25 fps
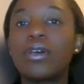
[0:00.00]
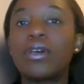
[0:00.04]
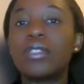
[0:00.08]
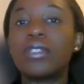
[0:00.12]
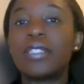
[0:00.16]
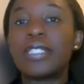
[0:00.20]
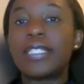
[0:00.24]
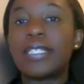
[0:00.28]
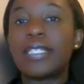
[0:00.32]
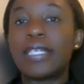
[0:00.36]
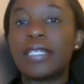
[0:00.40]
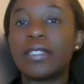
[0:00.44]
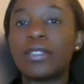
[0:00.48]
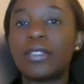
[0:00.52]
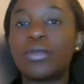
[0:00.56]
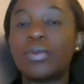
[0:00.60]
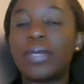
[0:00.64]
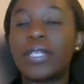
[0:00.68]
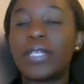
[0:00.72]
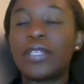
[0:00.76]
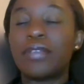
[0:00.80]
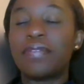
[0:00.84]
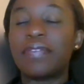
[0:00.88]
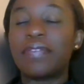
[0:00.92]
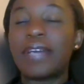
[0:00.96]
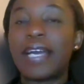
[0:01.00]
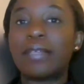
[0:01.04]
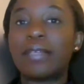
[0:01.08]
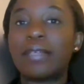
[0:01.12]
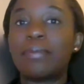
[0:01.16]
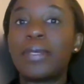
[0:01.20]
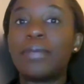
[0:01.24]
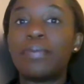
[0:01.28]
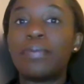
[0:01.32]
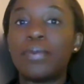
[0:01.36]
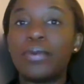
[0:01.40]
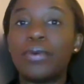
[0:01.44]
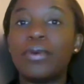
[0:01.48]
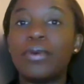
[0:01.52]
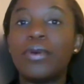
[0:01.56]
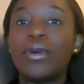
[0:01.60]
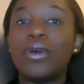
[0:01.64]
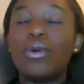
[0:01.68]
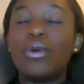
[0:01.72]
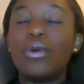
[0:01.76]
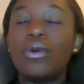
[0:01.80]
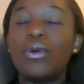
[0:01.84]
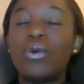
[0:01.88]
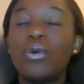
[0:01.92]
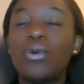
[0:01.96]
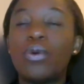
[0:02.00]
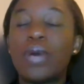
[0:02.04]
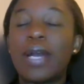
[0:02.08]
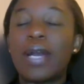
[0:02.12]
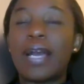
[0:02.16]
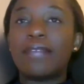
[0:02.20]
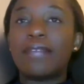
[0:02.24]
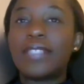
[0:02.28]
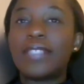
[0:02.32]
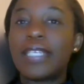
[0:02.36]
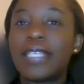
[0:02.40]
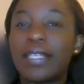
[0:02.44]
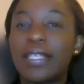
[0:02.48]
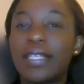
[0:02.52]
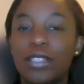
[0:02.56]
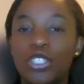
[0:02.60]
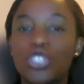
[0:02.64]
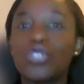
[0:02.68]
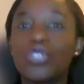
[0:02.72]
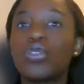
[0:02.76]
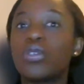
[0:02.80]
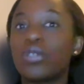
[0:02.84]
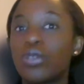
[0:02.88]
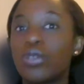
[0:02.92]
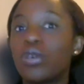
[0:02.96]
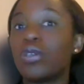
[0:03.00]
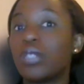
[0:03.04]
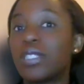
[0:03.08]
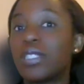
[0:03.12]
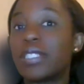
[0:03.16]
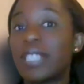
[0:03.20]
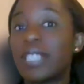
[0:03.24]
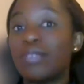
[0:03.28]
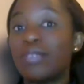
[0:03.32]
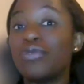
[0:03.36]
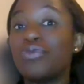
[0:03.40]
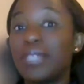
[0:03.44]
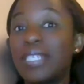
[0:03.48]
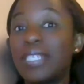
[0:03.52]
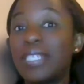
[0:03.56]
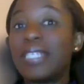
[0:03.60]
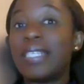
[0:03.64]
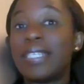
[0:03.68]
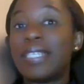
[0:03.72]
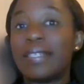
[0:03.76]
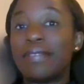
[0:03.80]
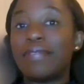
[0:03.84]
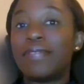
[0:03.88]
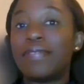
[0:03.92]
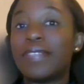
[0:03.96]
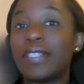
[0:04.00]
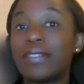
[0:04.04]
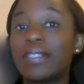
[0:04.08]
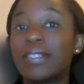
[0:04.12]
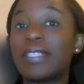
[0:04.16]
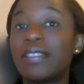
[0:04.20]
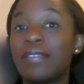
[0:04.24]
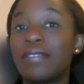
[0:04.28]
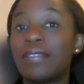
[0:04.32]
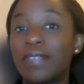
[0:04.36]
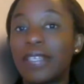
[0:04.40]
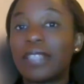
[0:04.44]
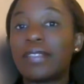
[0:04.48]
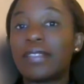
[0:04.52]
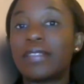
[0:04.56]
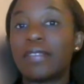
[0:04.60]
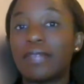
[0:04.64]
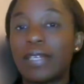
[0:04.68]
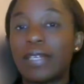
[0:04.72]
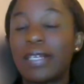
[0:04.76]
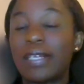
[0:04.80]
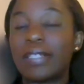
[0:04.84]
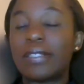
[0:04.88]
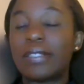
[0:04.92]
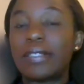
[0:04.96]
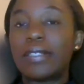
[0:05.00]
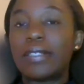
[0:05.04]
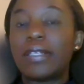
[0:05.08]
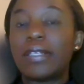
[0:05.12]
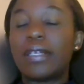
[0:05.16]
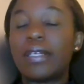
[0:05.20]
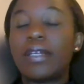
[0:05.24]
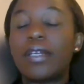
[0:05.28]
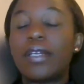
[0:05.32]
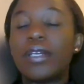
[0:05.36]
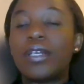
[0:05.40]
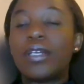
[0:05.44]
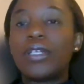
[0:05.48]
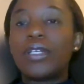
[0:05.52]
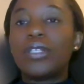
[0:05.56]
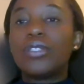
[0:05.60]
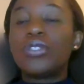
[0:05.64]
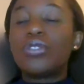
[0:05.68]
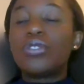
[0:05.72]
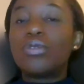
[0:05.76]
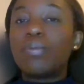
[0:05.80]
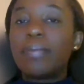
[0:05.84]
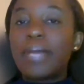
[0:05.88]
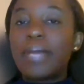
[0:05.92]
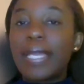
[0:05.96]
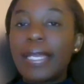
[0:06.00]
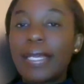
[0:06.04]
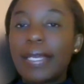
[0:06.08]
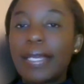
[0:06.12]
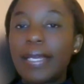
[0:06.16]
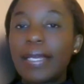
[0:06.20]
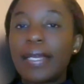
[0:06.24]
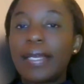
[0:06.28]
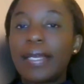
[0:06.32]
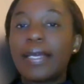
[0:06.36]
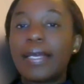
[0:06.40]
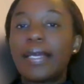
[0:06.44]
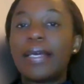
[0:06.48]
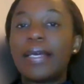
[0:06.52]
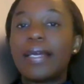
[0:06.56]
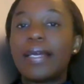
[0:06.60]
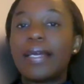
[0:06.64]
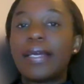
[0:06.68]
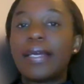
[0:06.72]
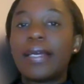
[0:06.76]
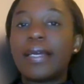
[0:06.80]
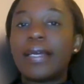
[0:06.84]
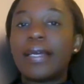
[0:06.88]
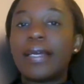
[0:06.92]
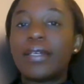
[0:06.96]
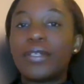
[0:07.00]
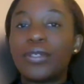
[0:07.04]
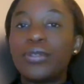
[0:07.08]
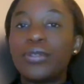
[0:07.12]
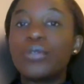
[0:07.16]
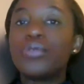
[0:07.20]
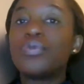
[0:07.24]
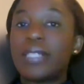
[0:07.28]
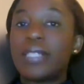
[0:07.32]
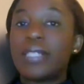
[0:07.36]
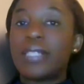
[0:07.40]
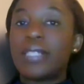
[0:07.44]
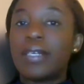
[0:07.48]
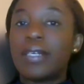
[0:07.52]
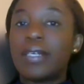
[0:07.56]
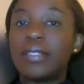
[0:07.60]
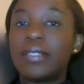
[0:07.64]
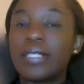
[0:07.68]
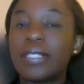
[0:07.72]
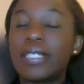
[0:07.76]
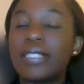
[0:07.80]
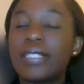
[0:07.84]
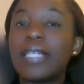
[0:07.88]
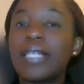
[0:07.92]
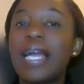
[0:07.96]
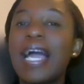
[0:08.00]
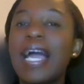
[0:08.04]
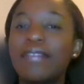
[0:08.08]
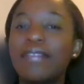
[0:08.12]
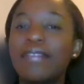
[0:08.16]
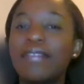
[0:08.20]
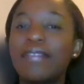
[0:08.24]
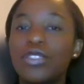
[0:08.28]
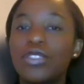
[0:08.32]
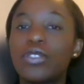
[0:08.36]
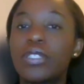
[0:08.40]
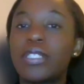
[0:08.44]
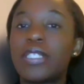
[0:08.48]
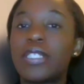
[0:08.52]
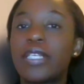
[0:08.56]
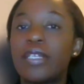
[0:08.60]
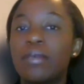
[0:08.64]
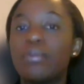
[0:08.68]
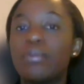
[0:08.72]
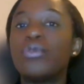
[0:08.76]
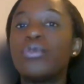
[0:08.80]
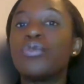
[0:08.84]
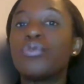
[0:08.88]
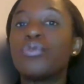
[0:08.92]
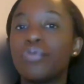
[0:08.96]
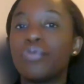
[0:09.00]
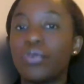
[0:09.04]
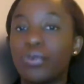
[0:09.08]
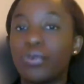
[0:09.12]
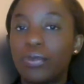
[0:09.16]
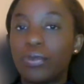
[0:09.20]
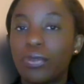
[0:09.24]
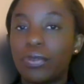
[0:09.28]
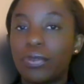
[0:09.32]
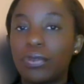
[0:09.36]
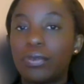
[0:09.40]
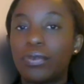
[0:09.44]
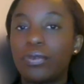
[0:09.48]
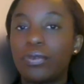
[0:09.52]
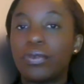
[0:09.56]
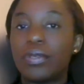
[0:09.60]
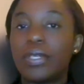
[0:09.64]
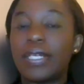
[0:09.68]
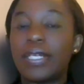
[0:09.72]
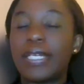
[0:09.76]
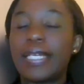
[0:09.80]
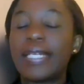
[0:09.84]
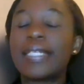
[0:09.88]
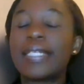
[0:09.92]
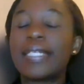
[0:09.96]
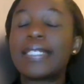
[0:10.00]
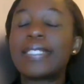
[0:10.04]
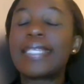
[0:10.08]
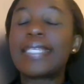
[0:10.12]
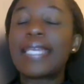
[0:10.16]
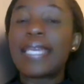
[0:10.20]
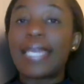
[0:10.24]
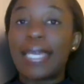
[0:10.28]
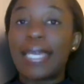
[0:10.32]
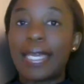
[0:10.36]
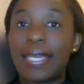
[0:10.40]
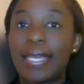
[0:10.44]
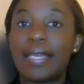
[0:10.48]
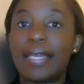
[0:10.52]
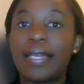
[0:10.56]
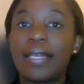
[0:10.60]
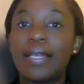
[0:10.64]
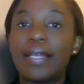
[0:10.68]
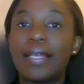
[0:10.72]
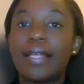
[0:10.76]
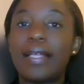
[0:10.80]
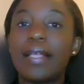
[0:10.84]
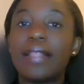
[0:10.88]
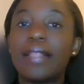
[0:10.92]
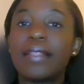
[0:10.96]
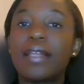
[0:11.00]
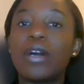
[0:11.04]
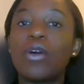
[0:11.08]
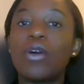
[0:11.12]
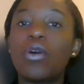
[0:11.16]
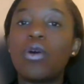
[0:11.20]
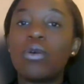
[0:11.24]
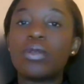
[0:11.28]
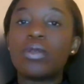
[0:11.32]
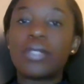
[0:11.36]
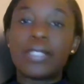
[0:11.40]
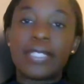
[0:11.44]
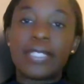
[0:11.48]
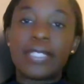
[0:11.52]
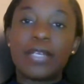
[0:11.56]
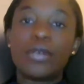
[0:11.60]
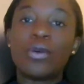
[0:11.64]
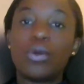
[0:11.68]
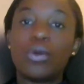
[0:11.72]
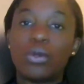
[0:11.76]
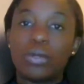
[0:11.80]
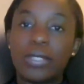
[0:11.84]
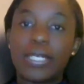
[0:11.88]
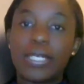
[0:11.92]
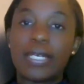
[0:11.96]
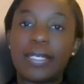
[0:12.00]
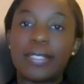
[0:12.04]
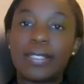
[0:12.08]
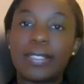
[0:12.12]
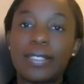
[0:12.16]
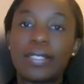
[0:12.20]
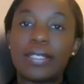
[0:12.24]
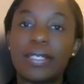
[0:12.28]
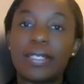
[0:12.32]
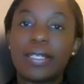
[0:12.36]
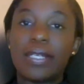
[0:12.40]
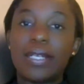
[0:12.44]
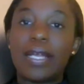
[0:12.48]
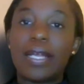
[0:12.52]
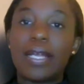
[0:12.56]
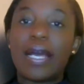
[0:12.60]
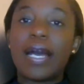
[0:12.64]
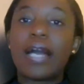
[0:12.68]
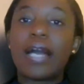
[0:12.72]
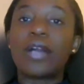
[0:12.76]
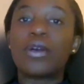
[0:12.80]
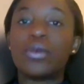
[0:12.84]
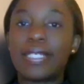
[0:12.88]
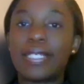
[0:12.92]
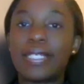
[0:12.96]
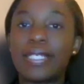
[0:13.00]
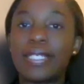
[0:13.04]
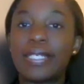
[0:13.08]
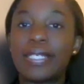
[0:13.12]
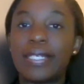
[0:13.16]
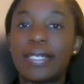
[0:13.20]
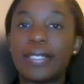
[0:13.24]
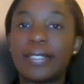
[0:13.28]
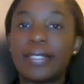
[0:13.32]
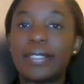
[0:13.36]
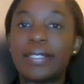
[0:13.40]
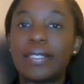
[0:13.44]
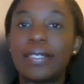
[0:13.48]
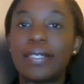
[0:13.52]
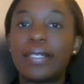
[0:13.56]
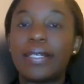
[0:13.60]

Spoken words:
continent where you've had people who have taken shortcuts and really felt the effects of that. To make good returns and have sustainable growth, it is key that all stakeholders are considered.